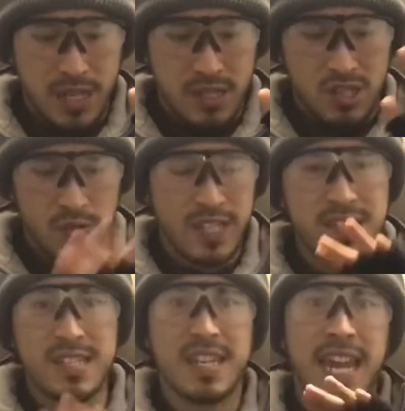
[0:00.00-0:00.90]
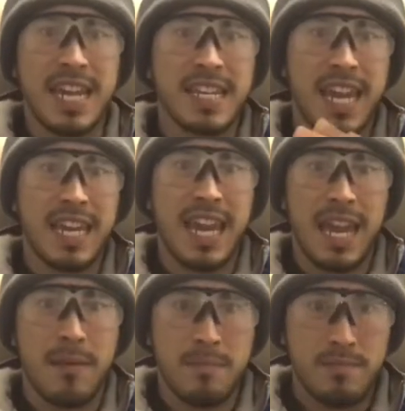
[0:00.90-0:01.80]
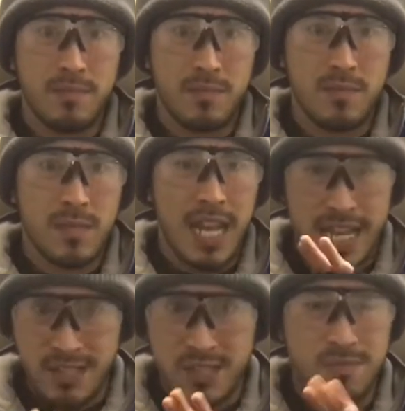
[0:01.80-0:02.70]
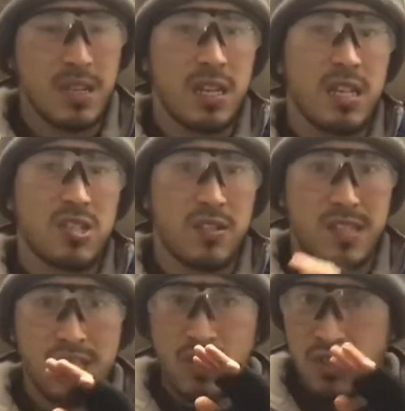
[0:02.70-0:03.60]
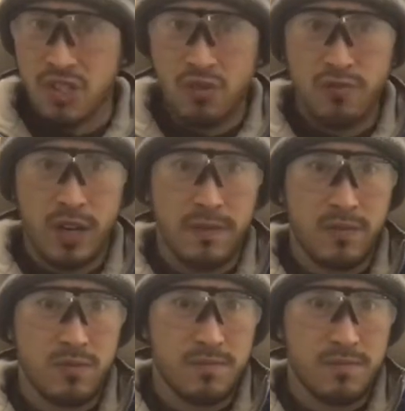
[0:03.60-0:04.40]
so this is an AKMS, so this is an assault rifle.